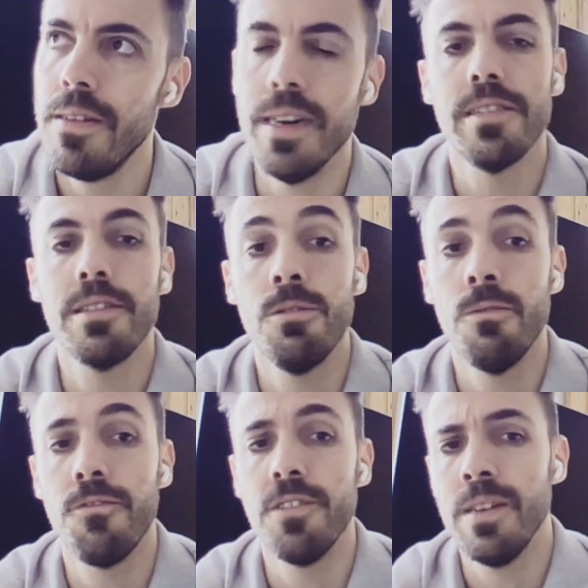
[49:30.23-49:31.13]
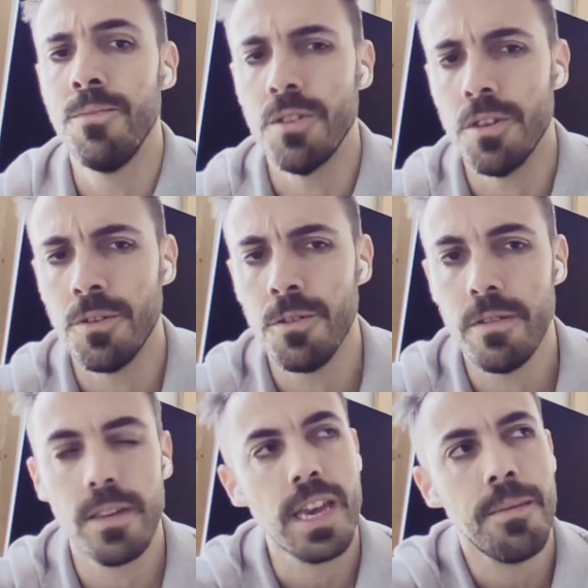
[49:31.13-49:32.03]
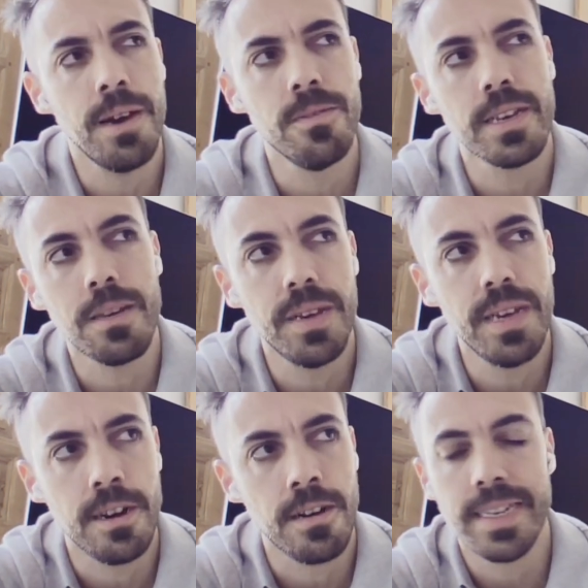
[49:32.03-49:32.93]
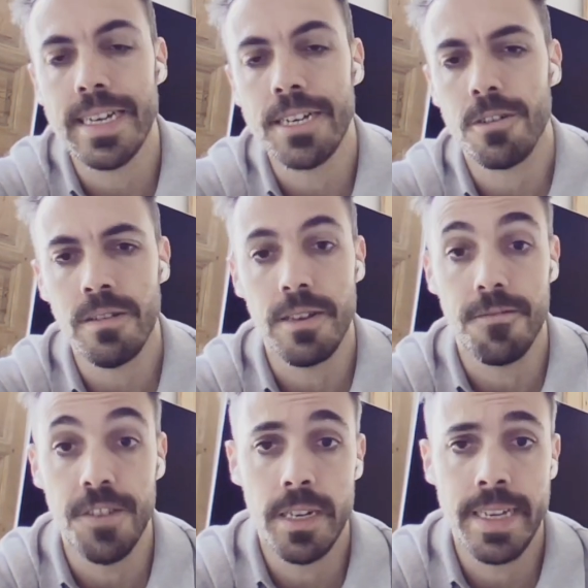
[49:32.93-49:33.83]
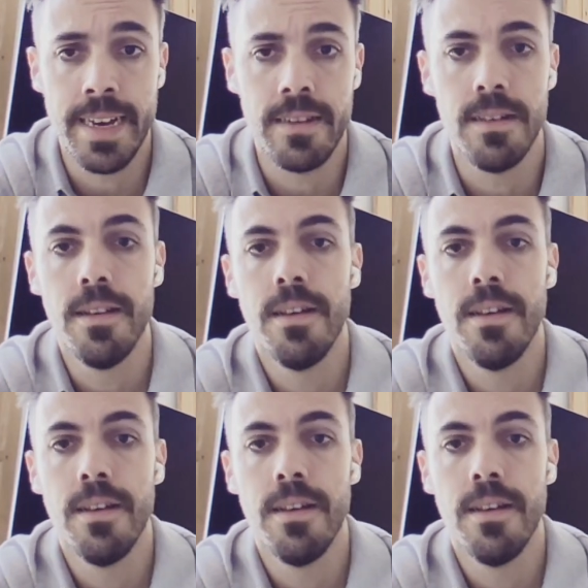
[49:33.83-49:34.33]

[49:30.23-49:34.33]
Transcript: touch. So, for example, Google came out with a competing architecture called EfficientDet.